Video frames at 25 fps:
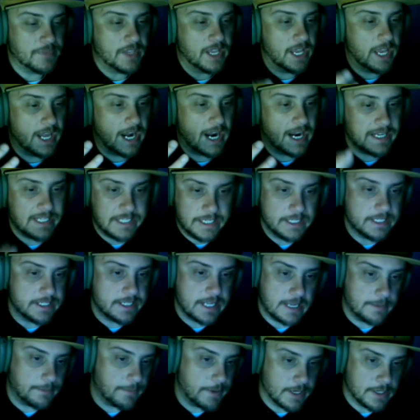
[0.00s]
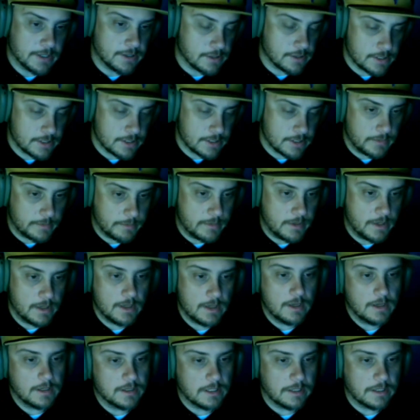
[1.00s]
And I didn't take pictures of them
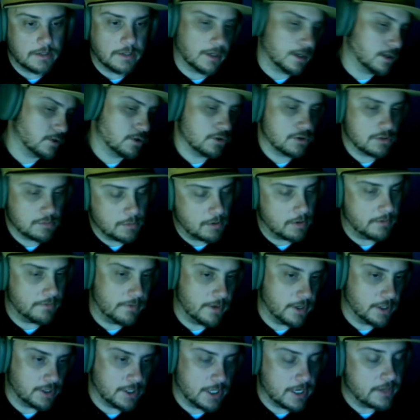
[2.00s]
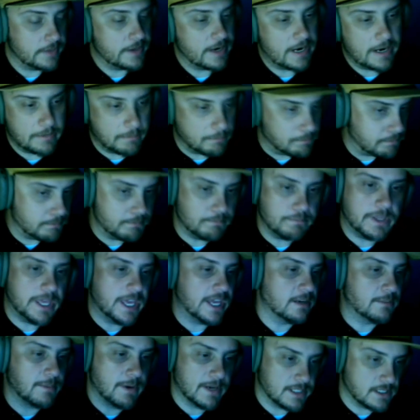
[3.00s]
because I was like, it's a small fish. And then I
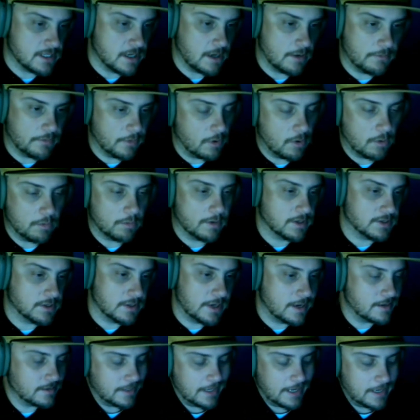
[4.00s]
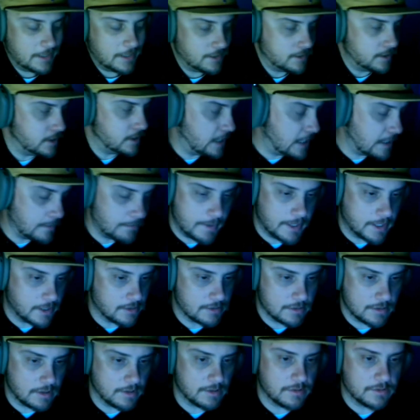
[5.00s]
kicked myself the whole rest of the day. It's like I should have taken
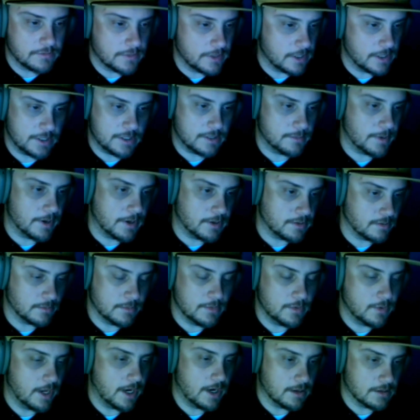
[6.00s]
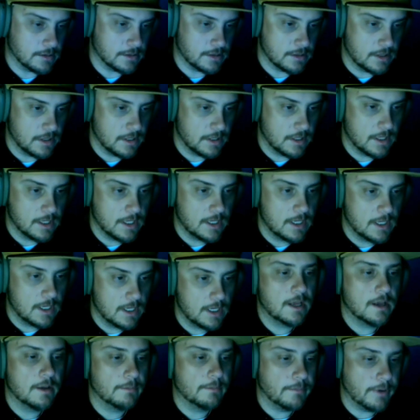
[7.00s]
pictures of all those fish and just post them. Who cares?
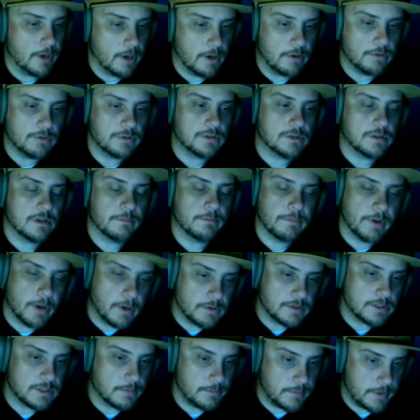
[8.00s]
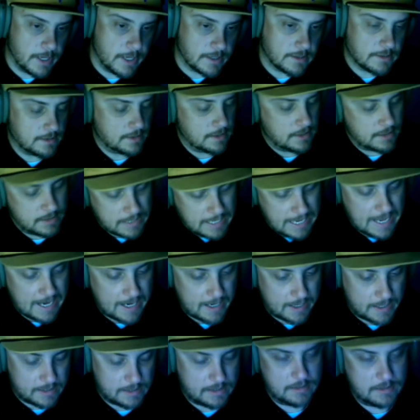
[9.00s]
Mm-hmm. Post post the pics,
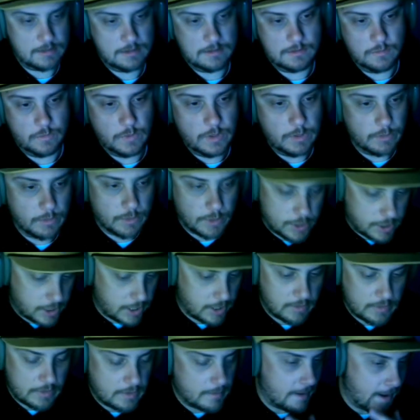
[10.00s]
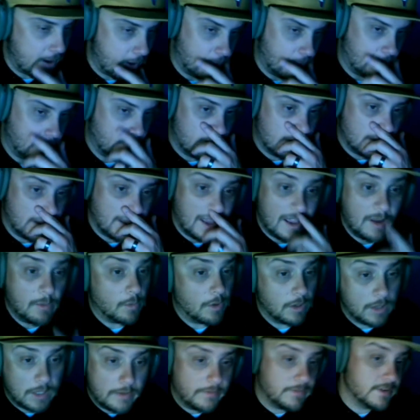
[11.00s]
tag us. We will share them out, and
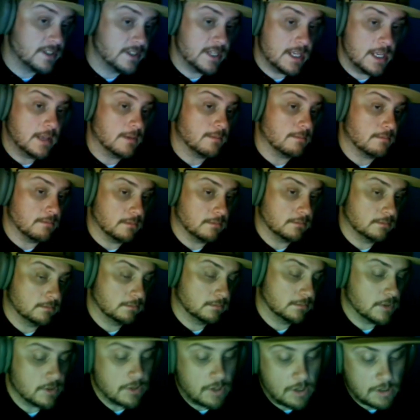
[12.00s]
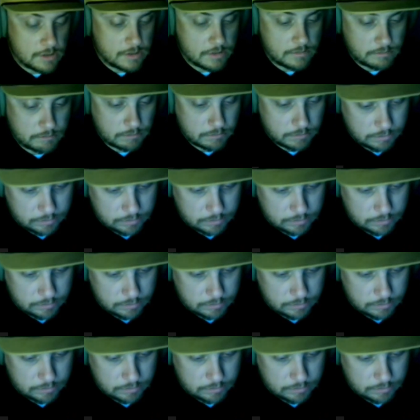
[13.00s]
we'll love to see them. It's awesome.